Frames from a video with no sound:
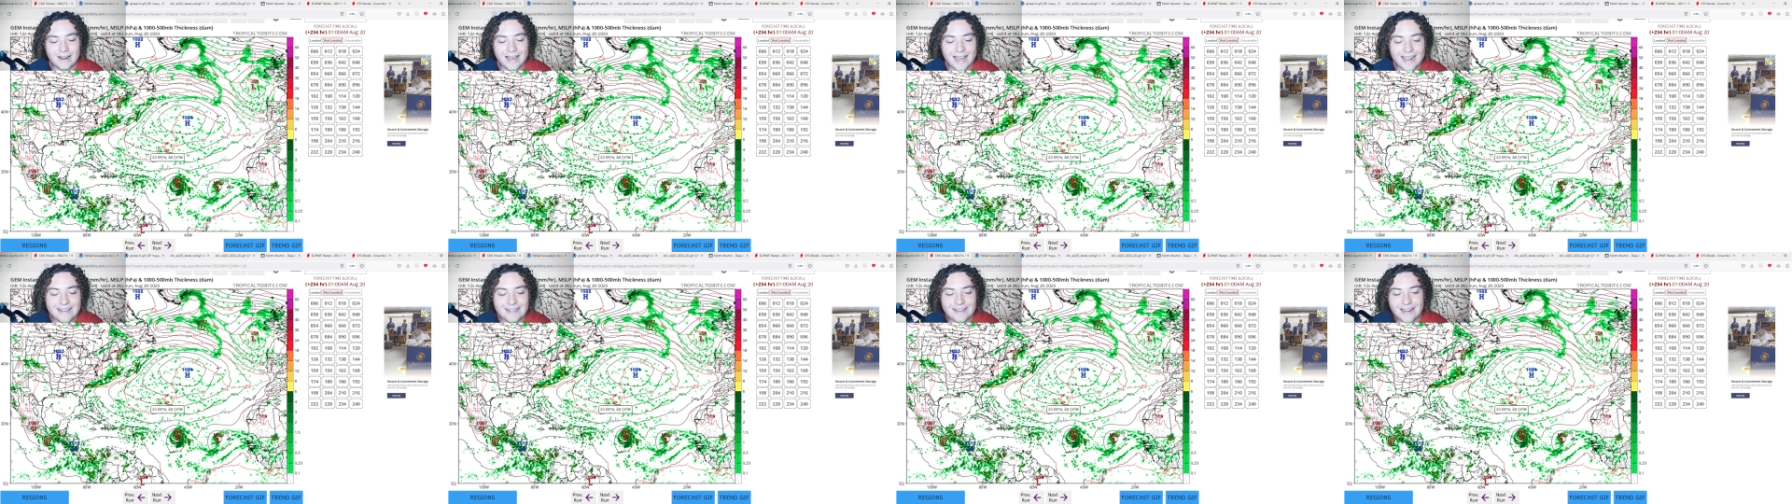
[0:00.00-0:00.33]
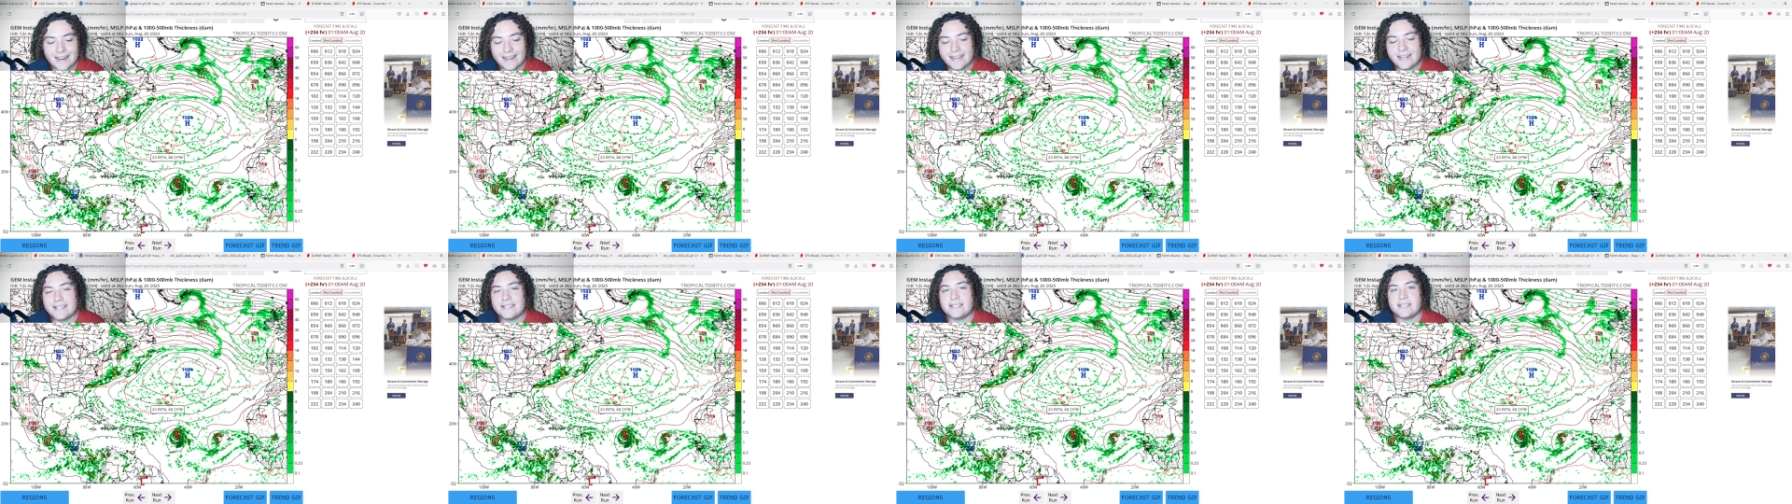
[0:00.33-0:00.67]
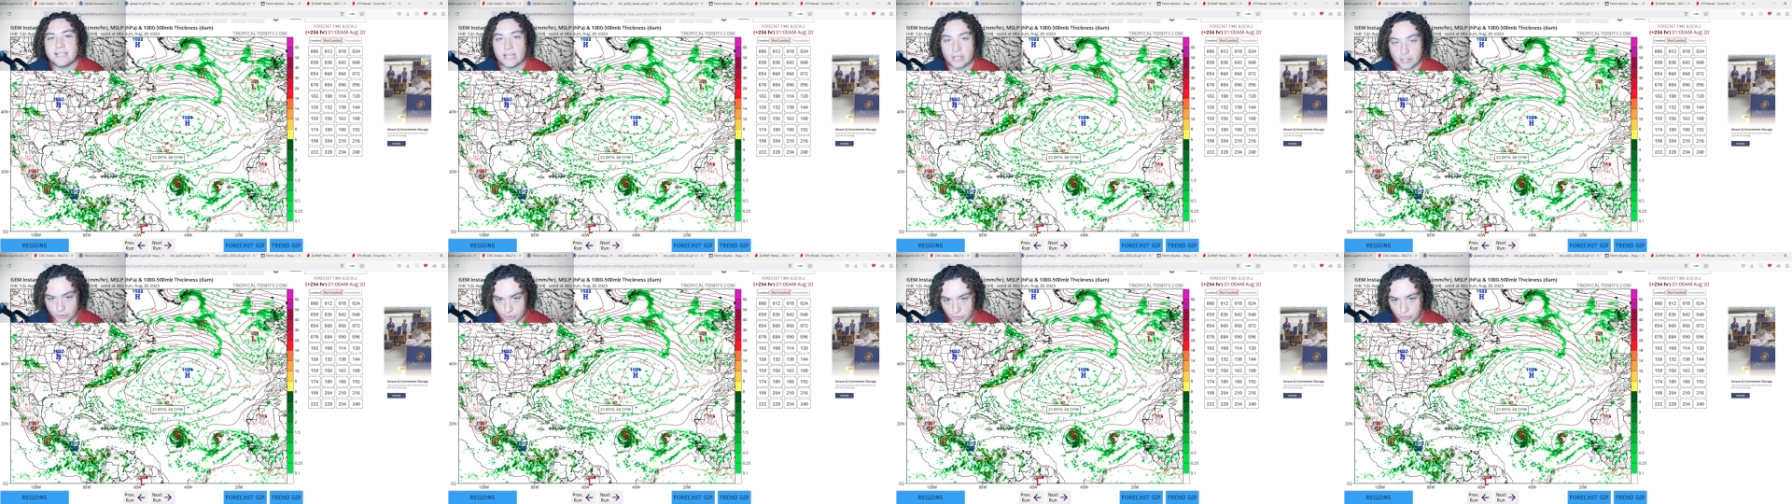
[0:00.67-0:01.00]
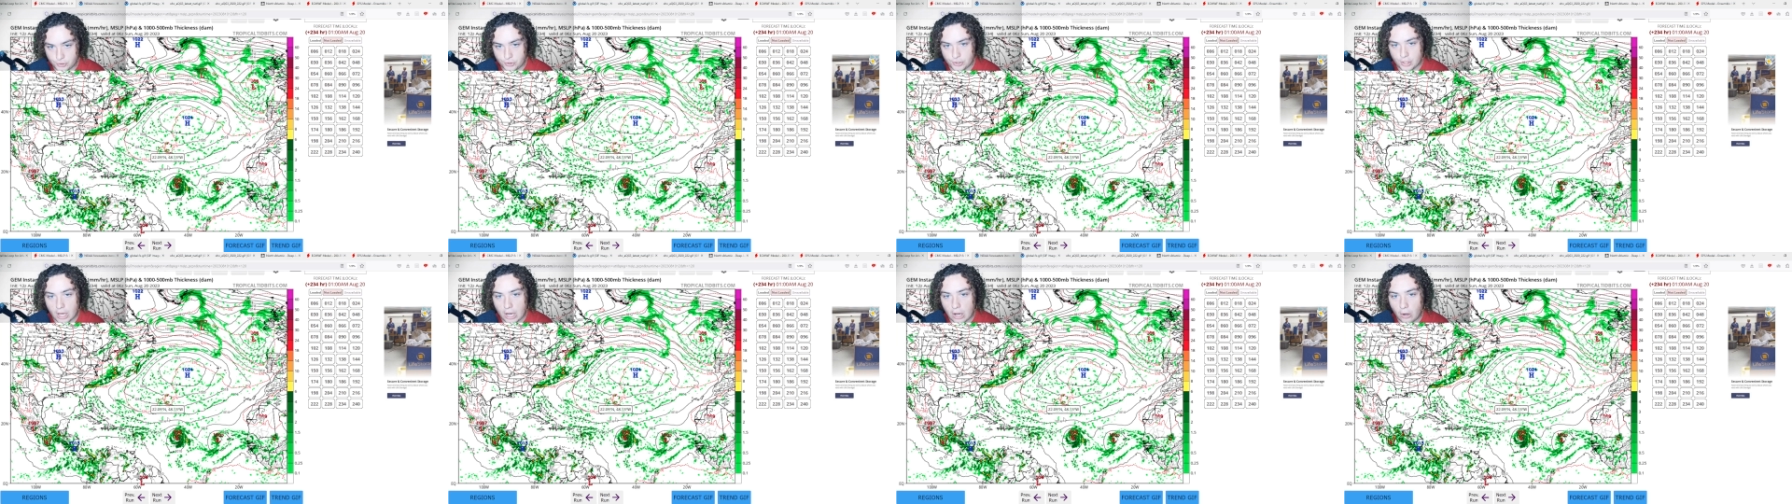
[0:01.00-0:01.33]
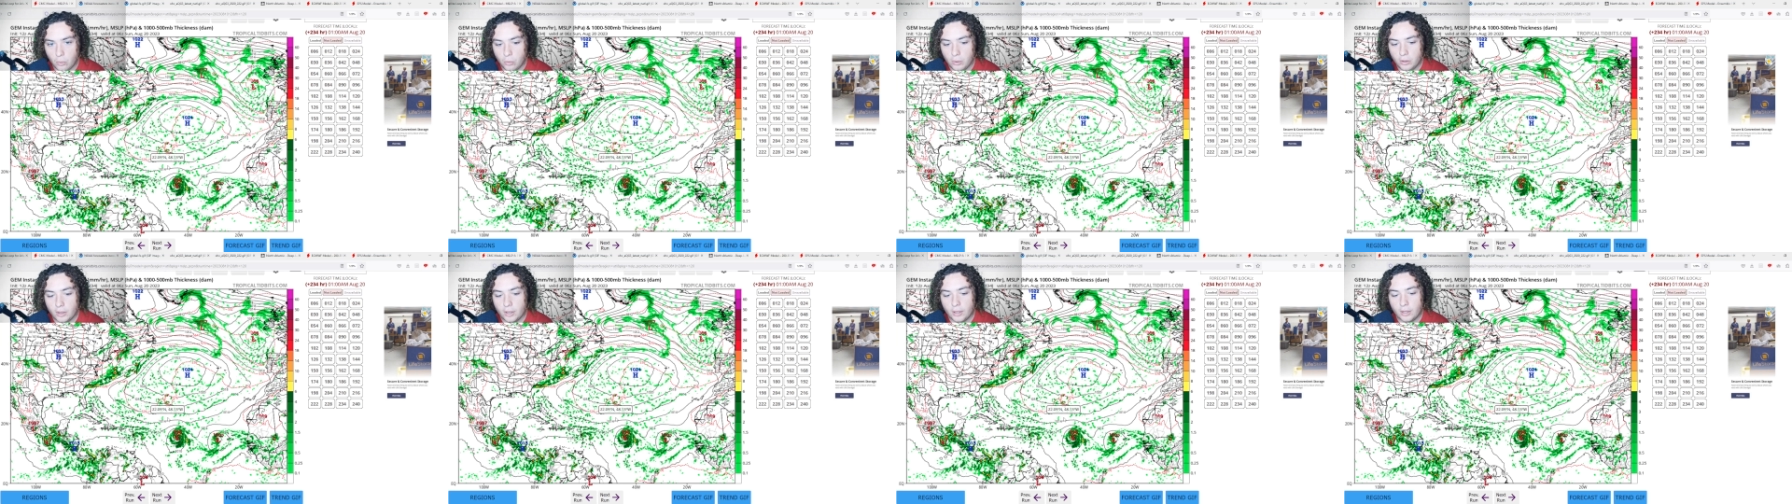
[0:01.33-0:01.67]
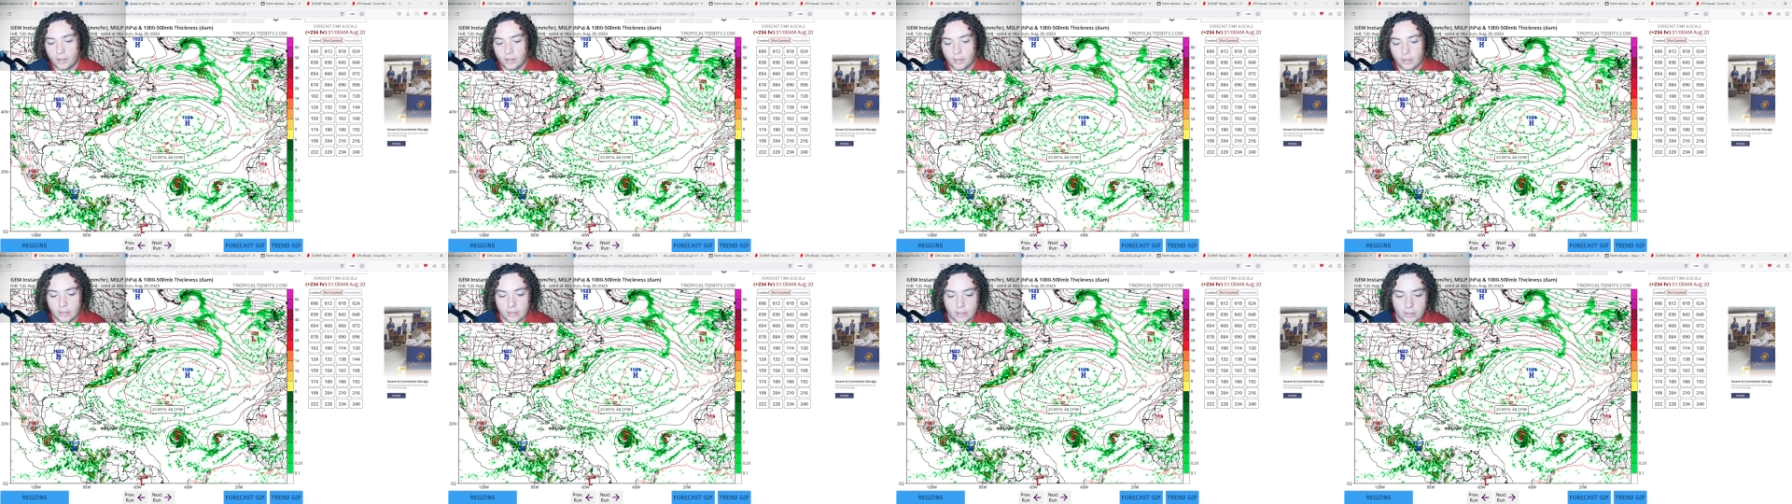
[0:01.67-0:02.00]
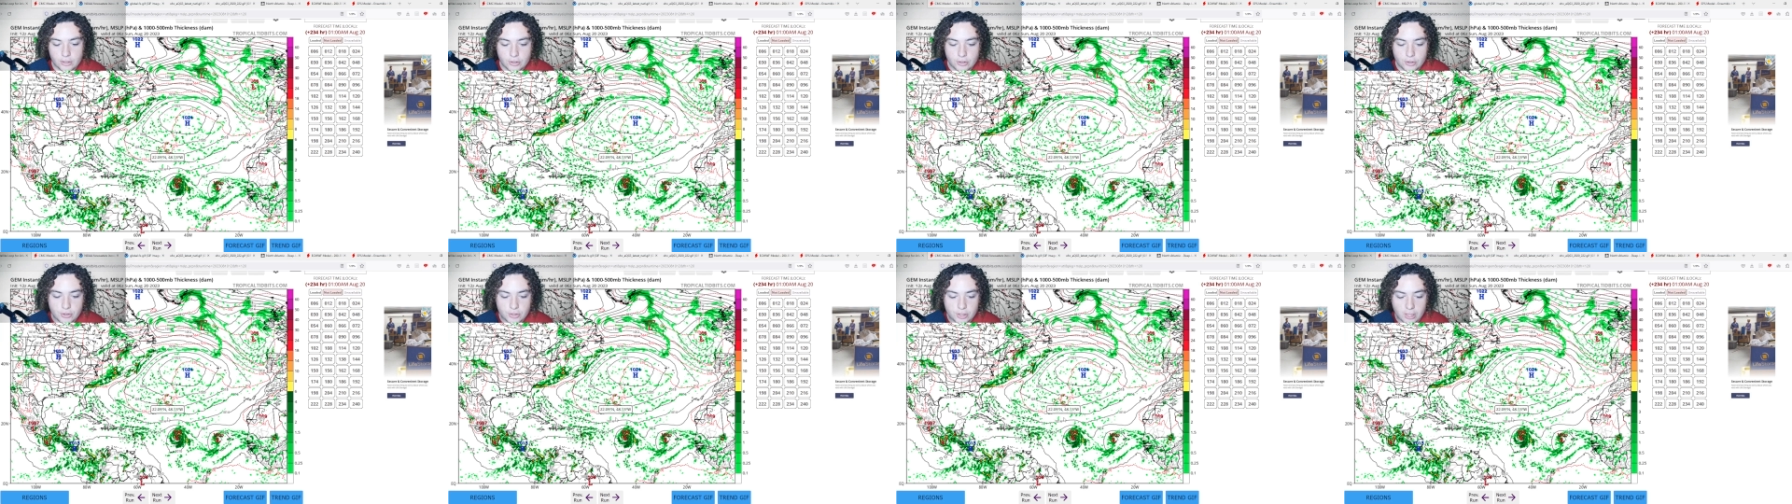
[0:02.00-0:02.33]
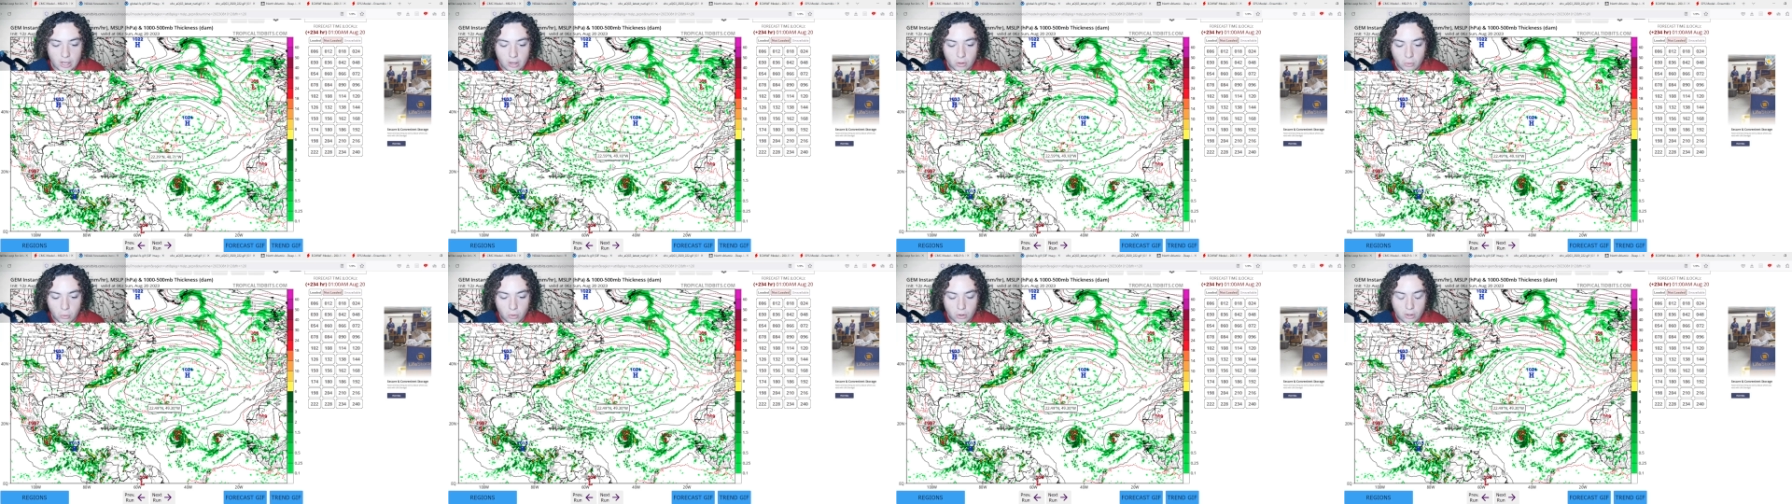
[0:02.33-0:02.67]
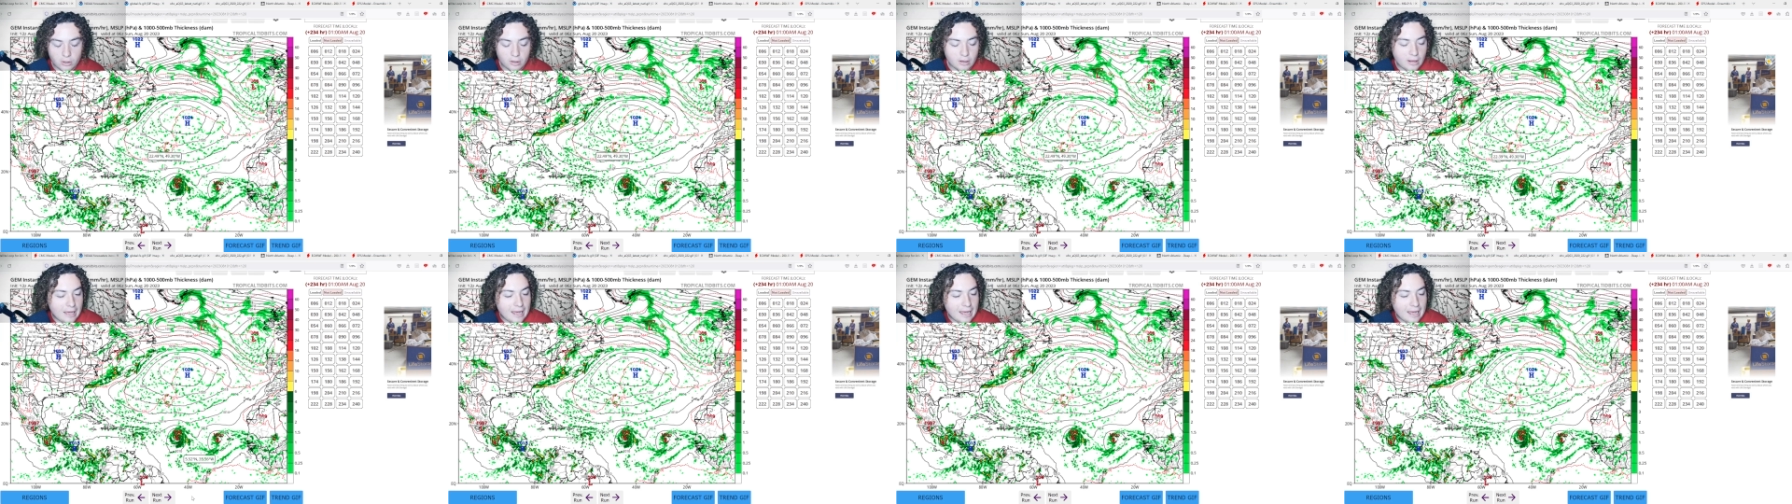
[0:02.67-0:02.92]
996 or so. So we're